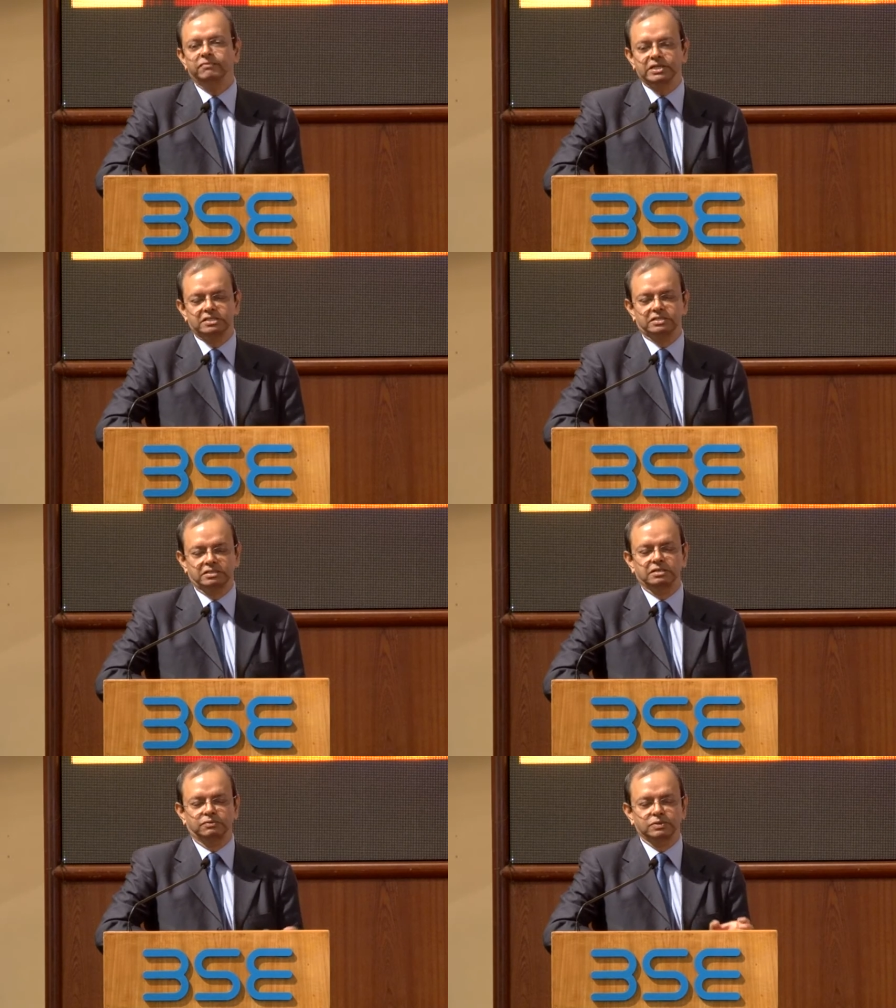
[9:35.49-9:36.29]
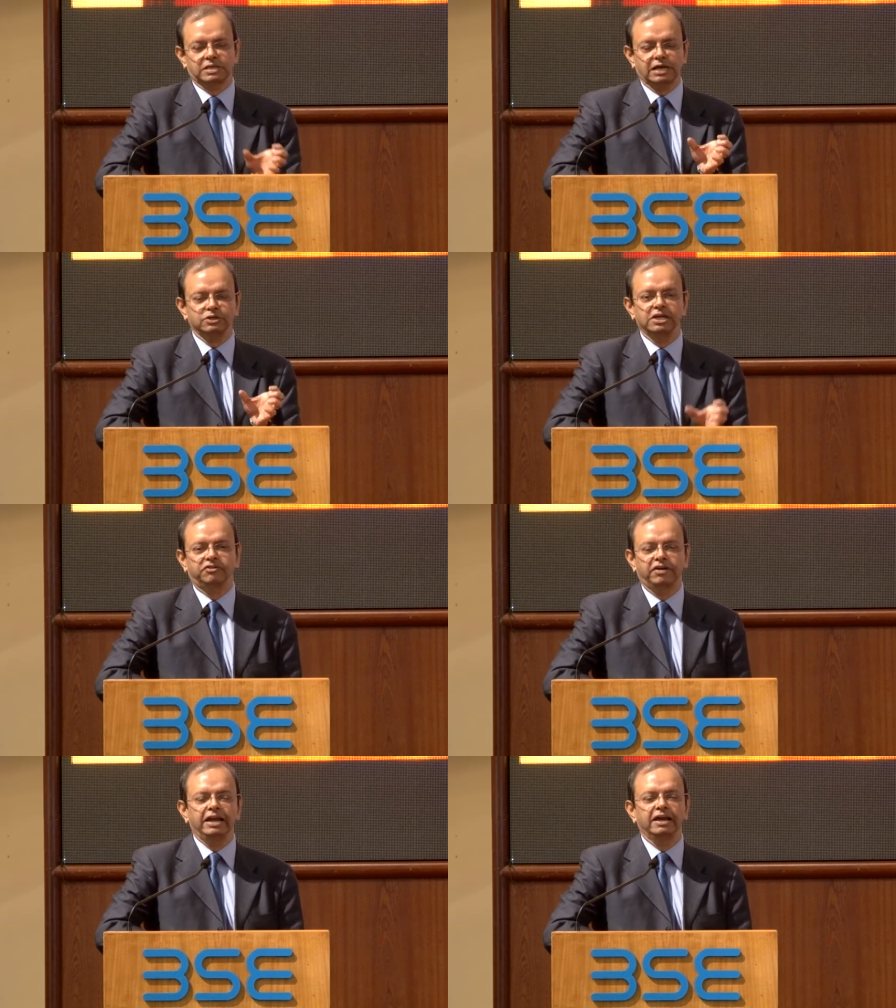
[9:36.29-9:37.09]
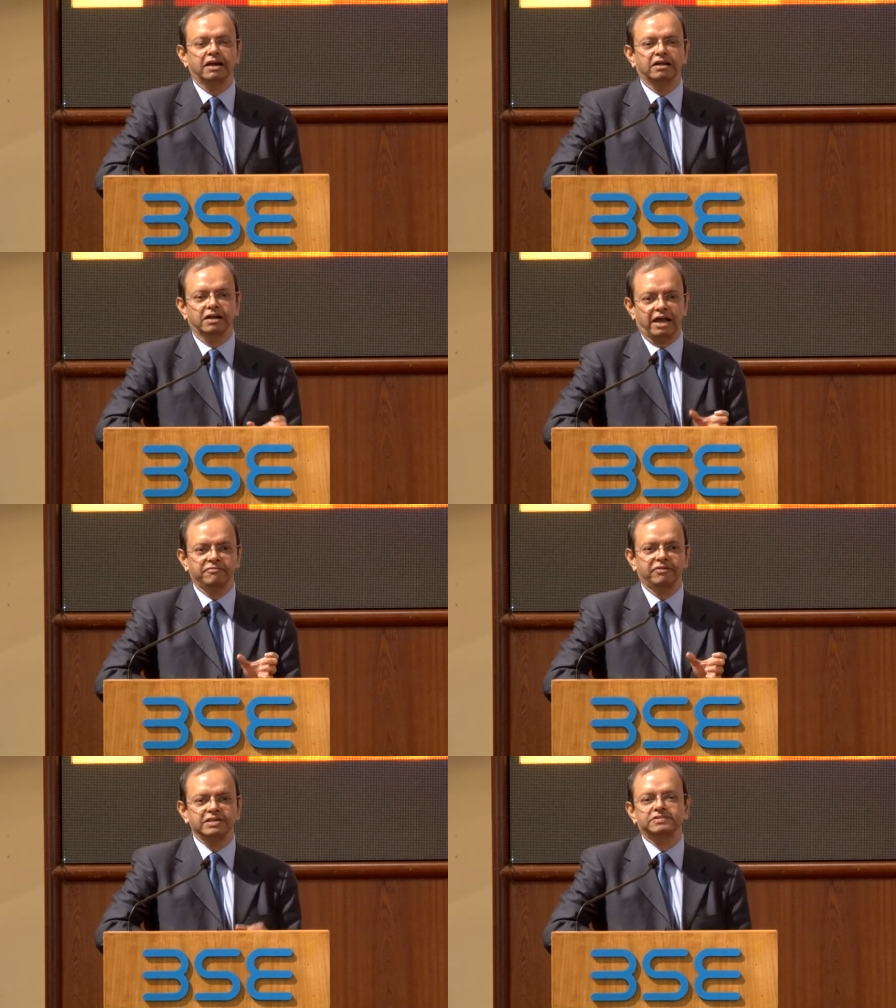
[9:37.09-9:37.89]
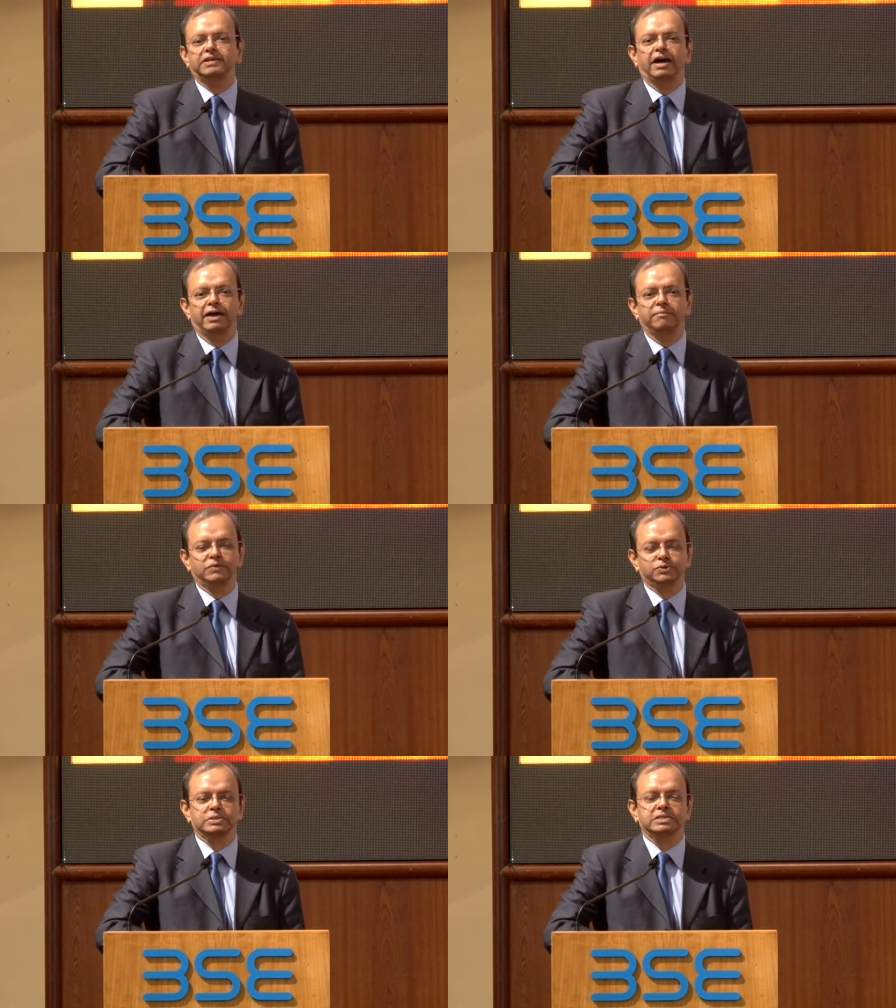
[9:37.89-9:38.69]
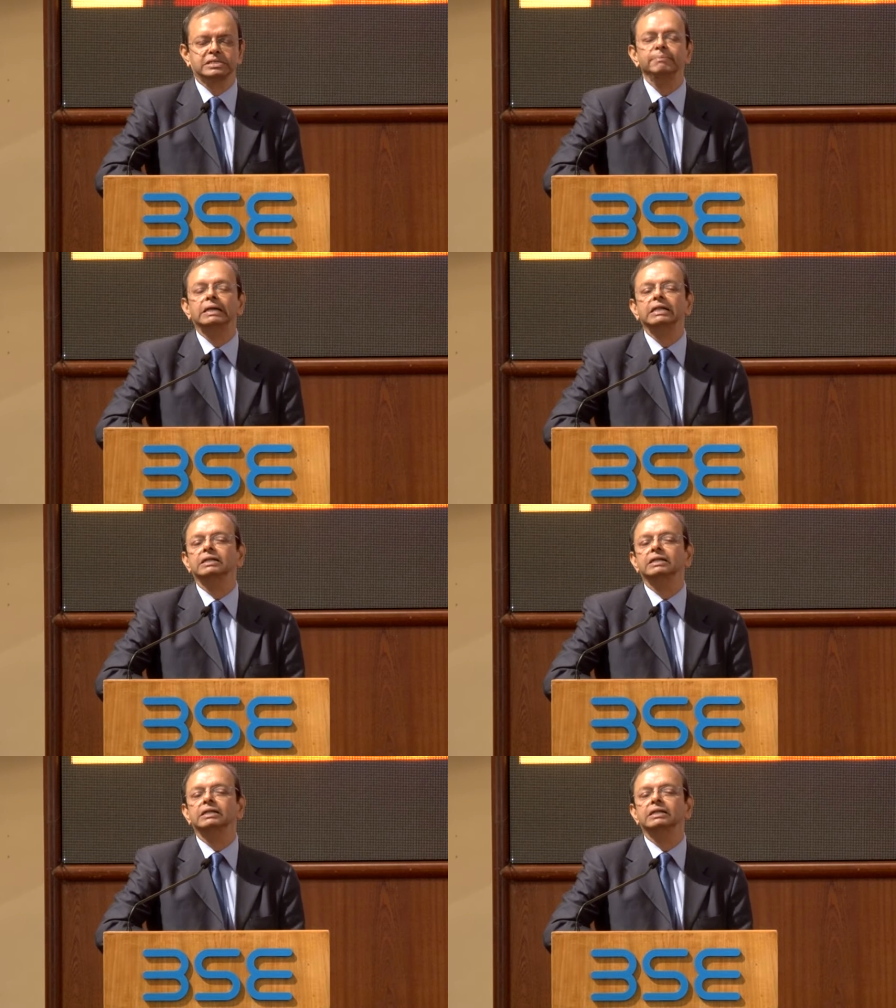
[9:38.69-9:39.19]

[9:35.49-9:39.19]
which it was actually trading under FICIM, which was the symbol.